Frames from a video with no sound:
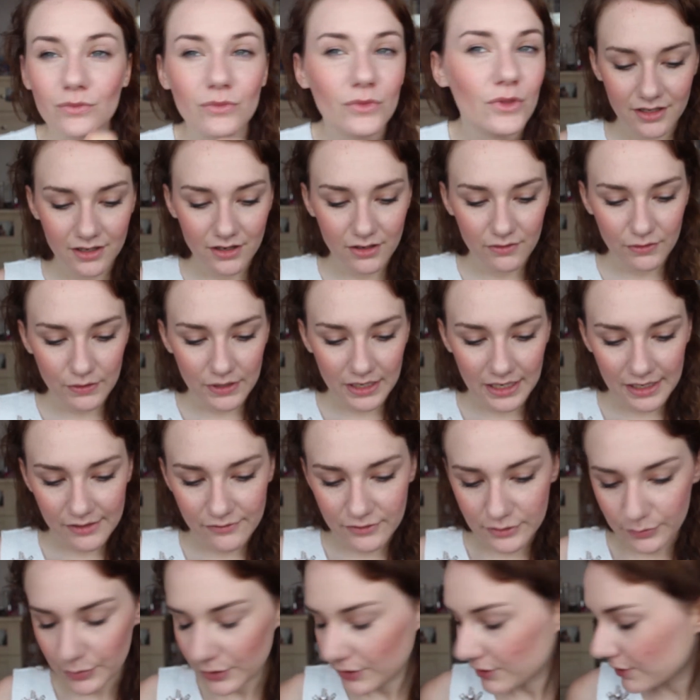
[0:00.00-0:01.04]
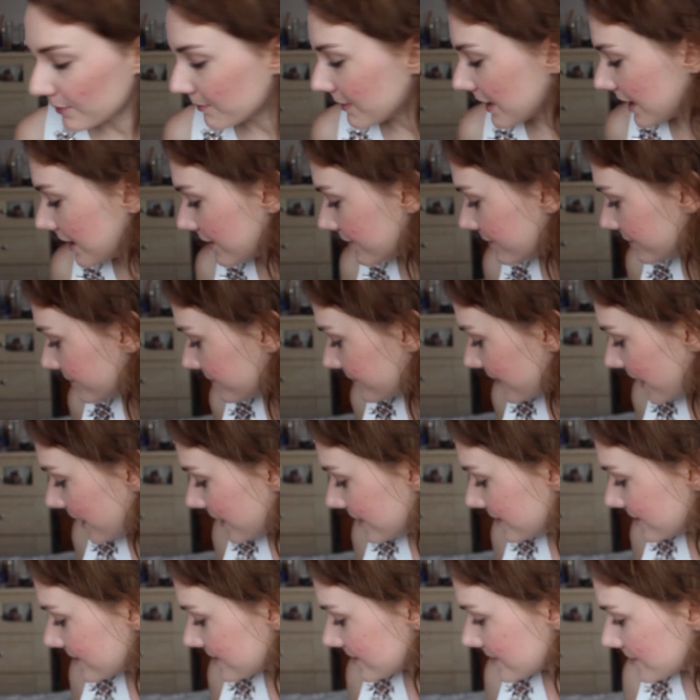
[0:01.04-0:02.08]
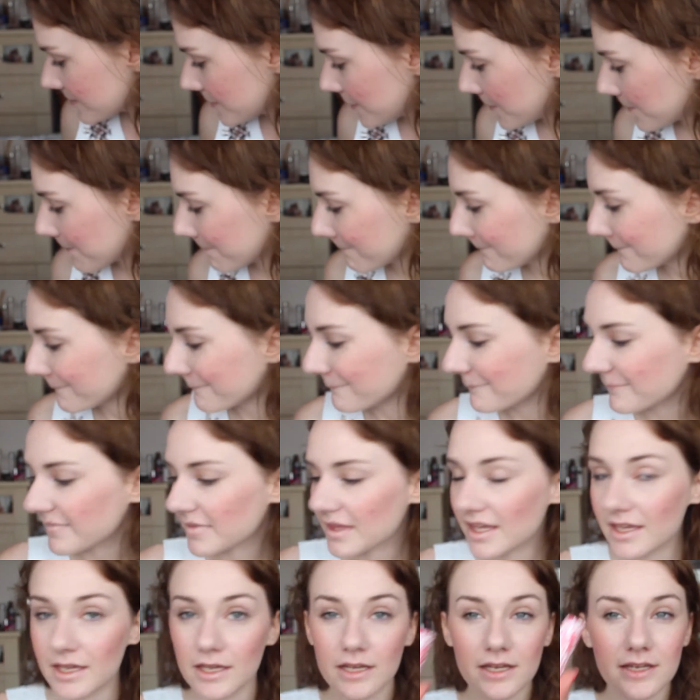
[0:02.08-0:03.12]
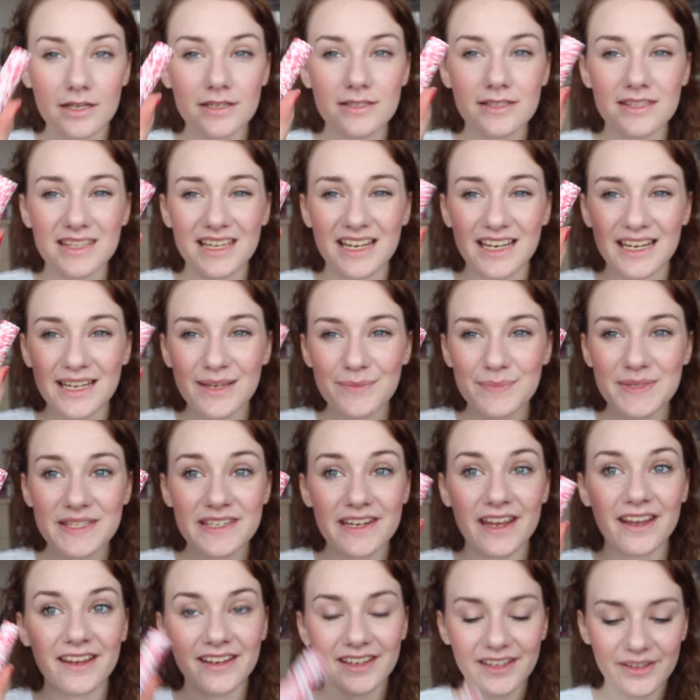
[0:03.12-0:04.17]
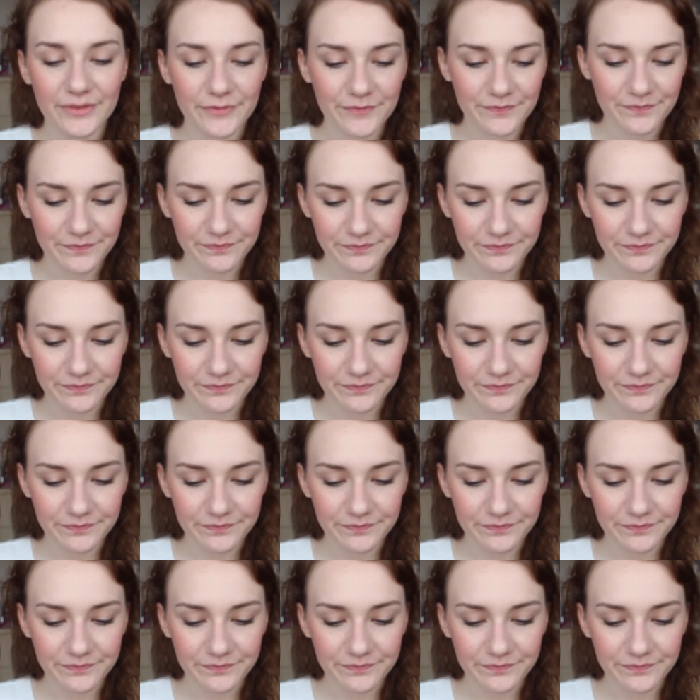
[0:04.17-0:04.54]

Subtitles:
The thing I've got left to put on my face is the lipstick.